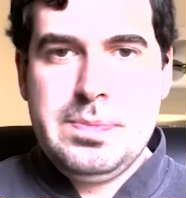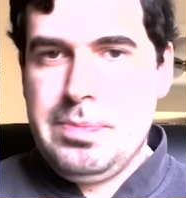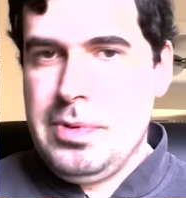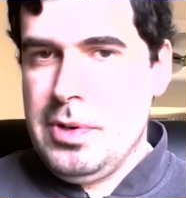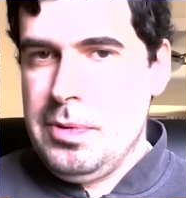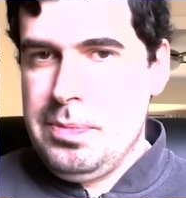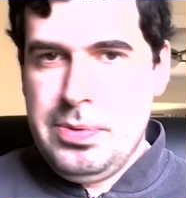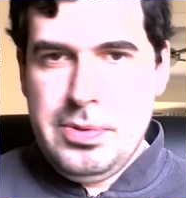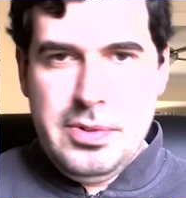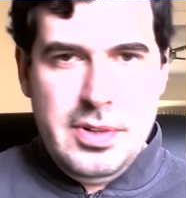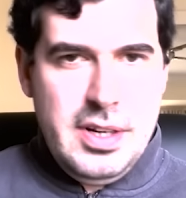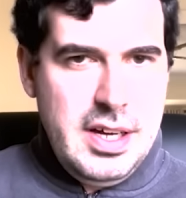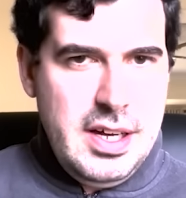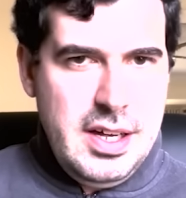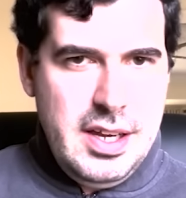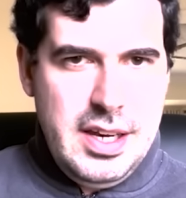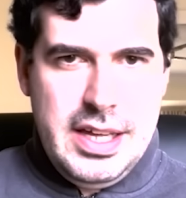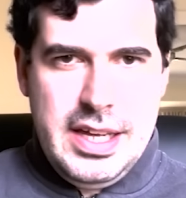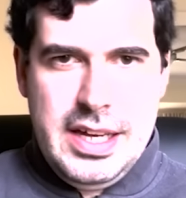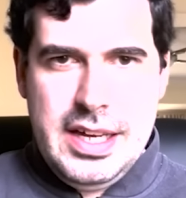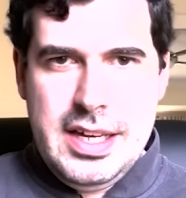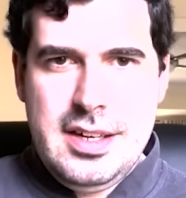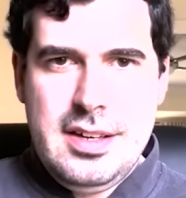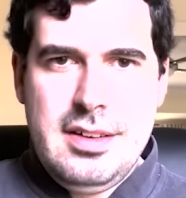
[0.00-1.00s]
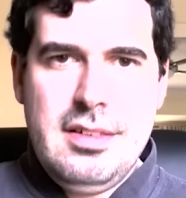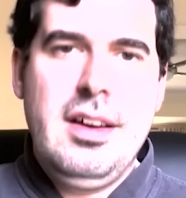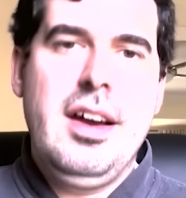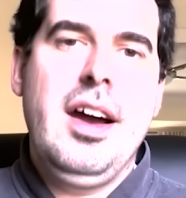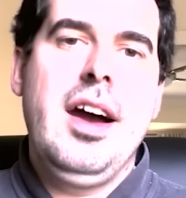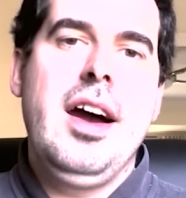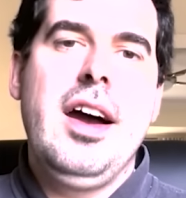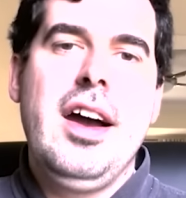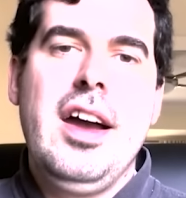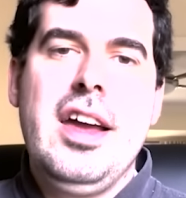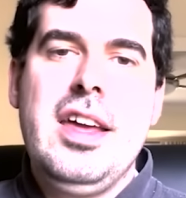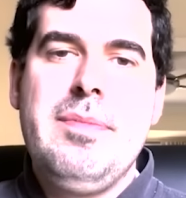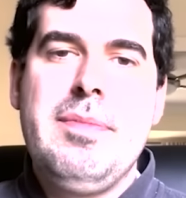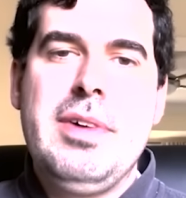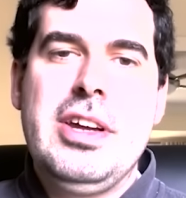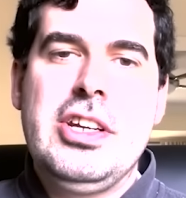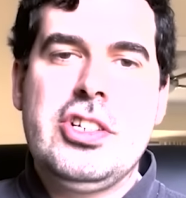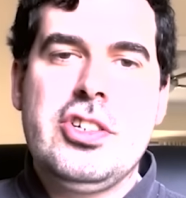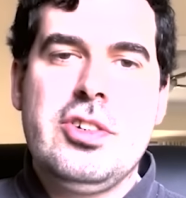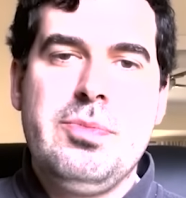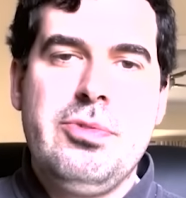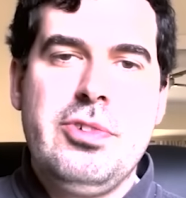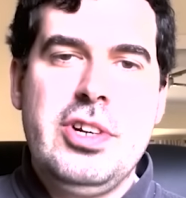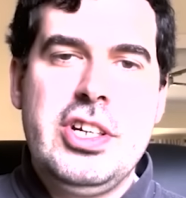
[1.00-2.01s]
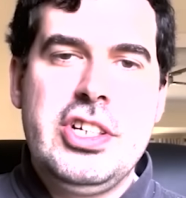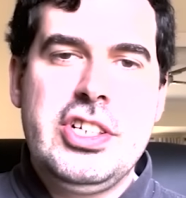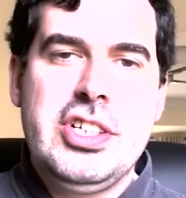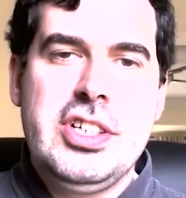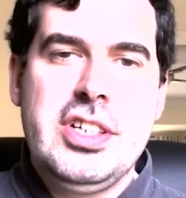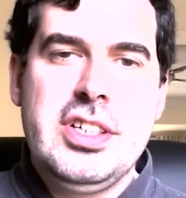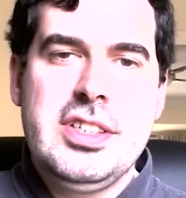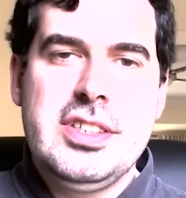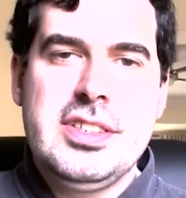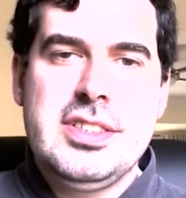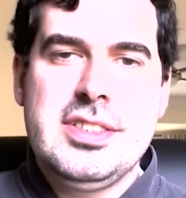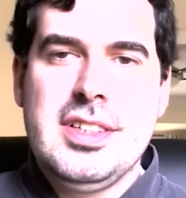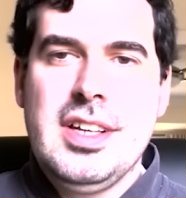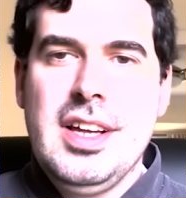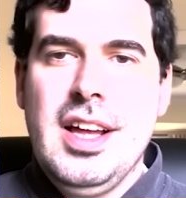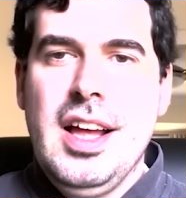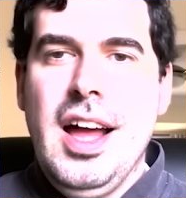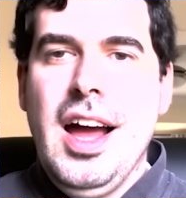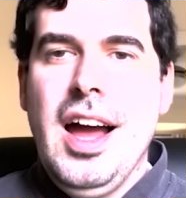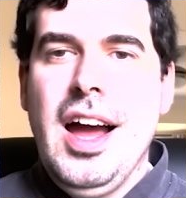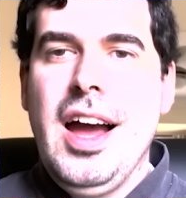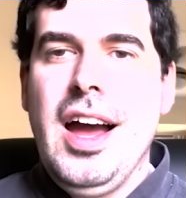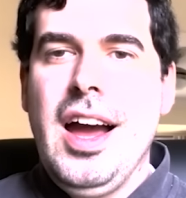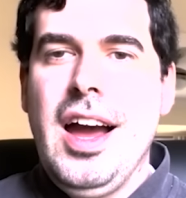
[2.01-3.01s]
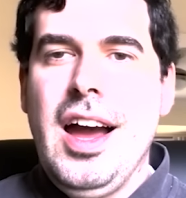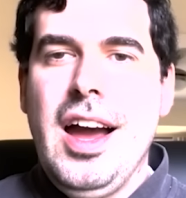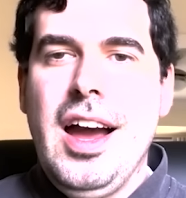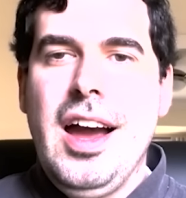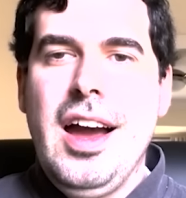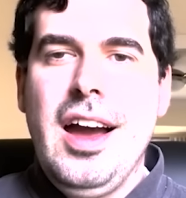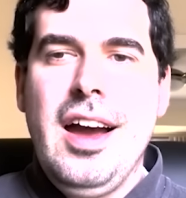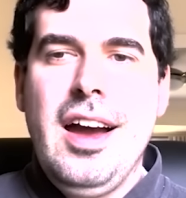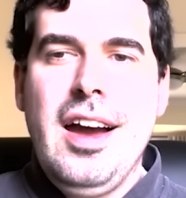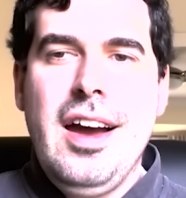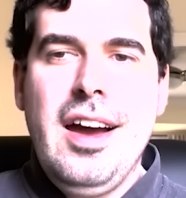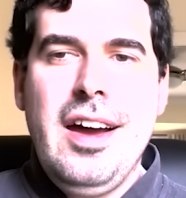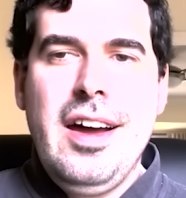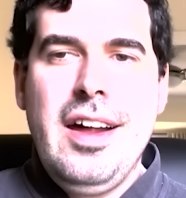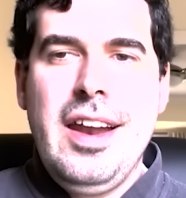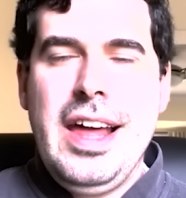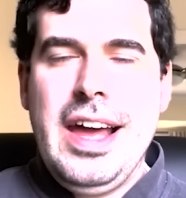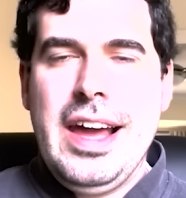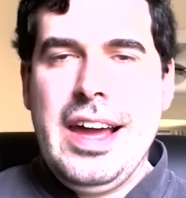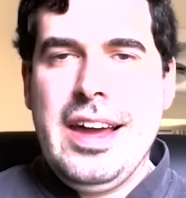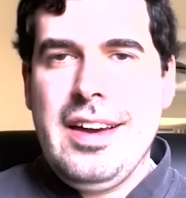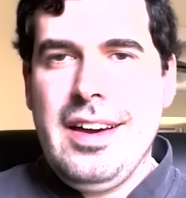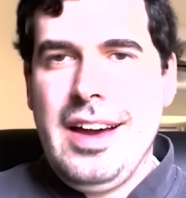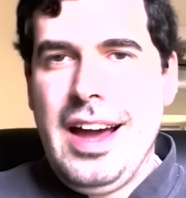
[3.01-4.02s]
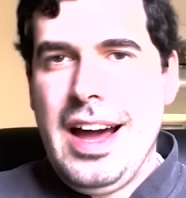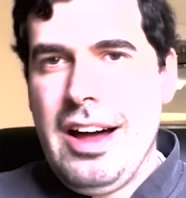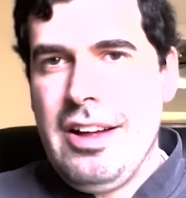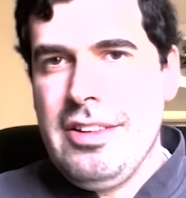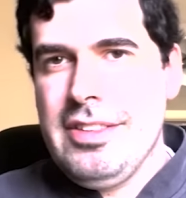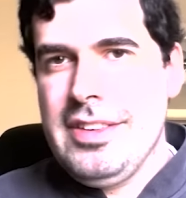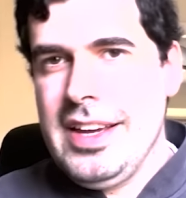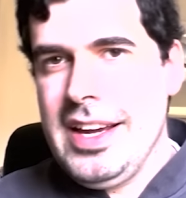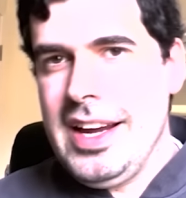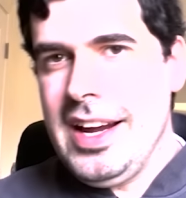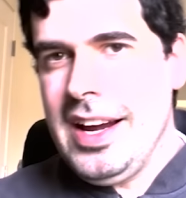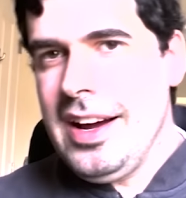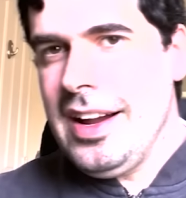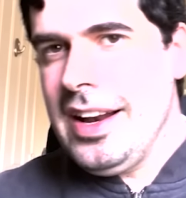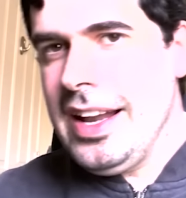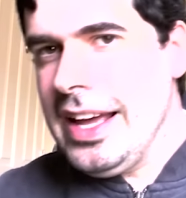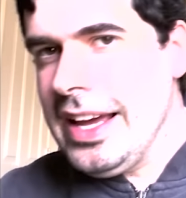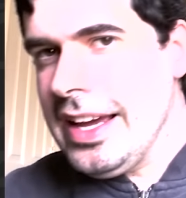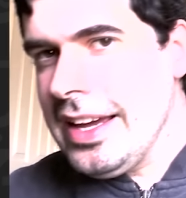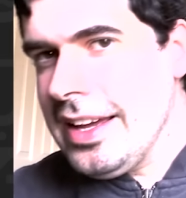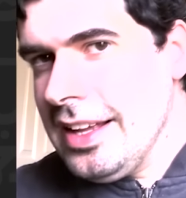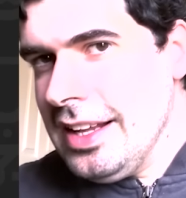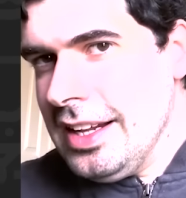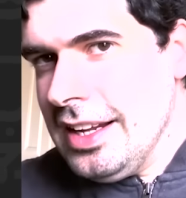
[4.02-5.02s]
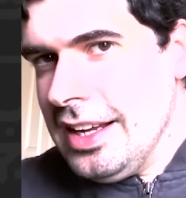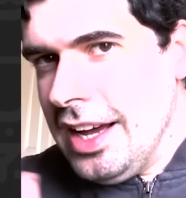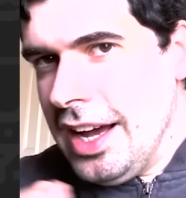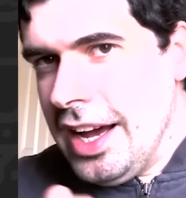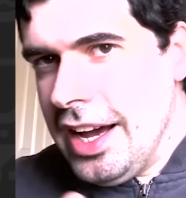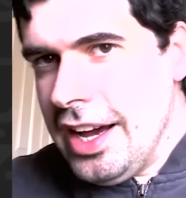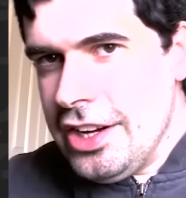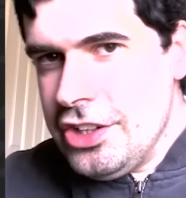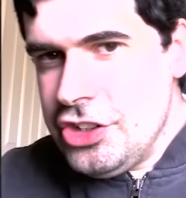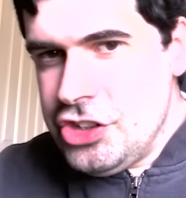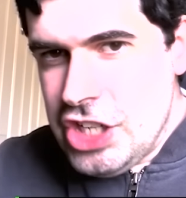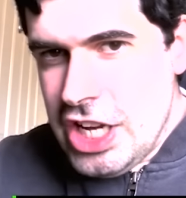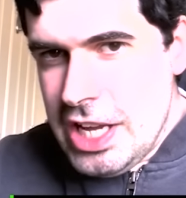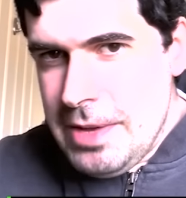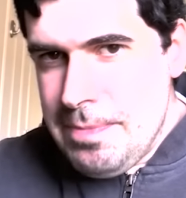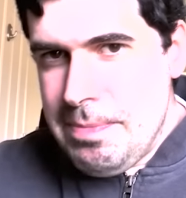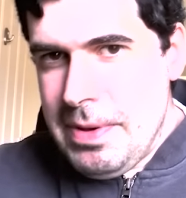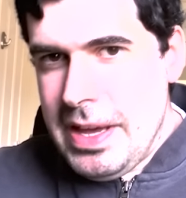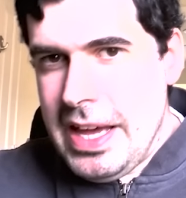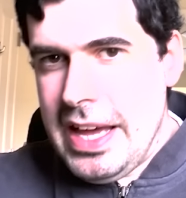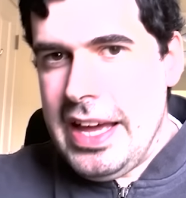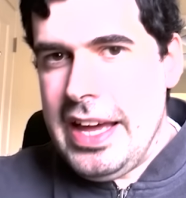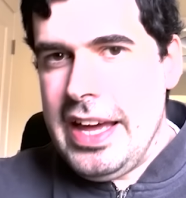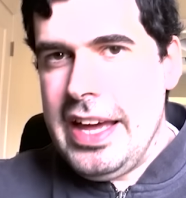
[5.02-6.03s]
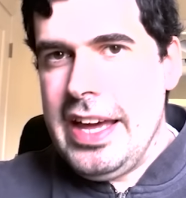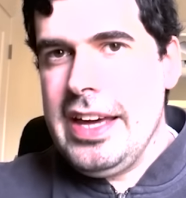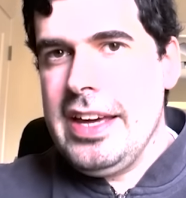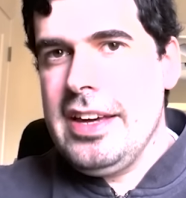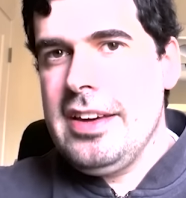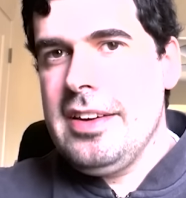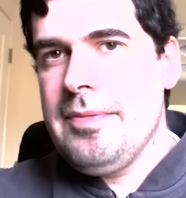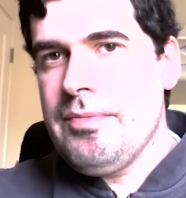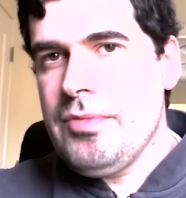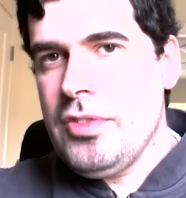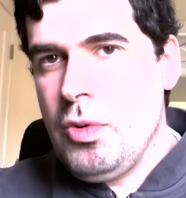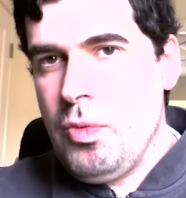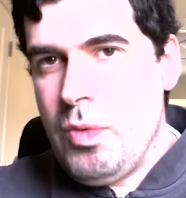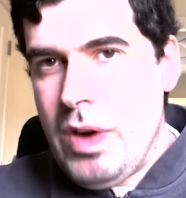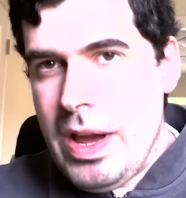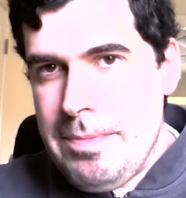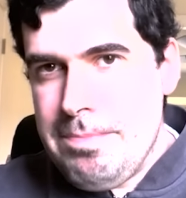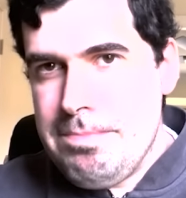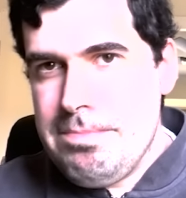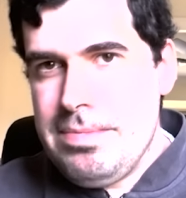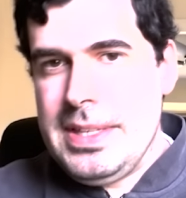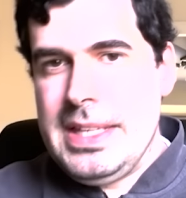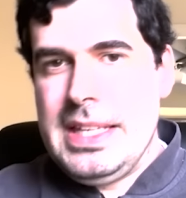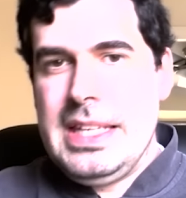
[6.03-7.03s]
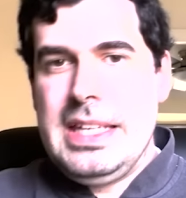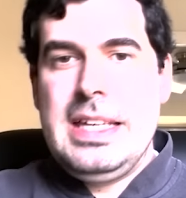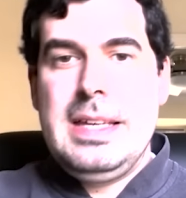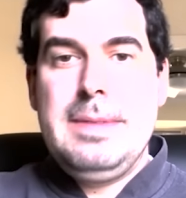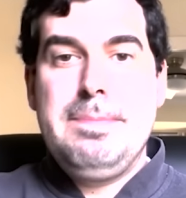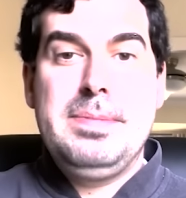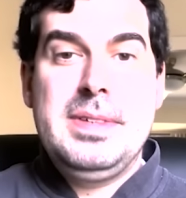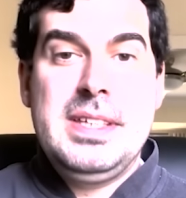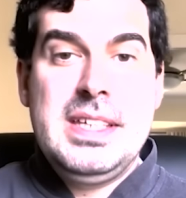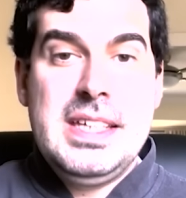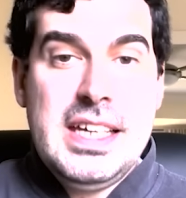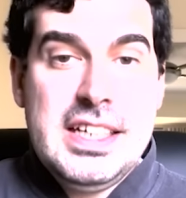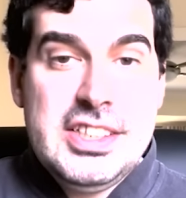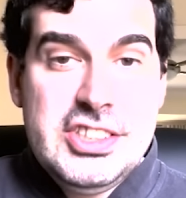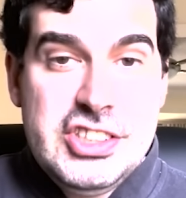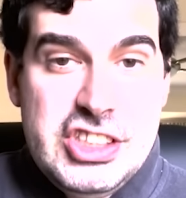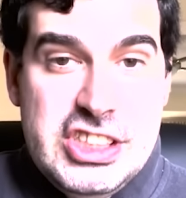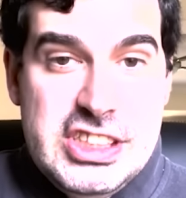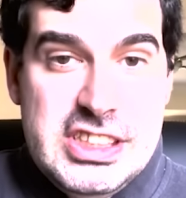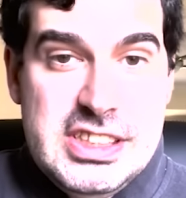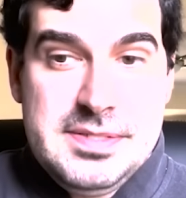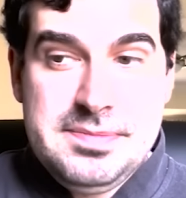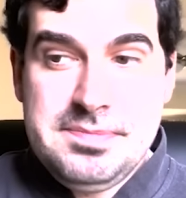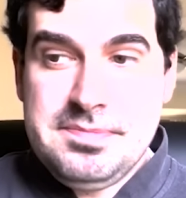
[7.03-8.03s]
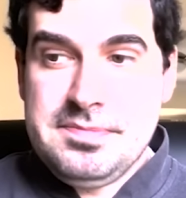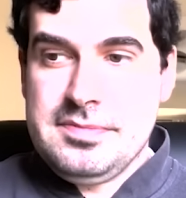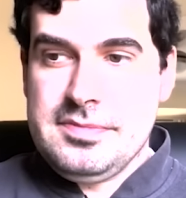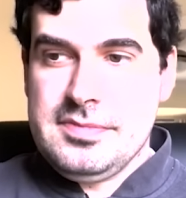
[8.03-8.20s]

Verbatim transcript: popular like uh, image compressions uh, like out there are like uh, jpeg webp png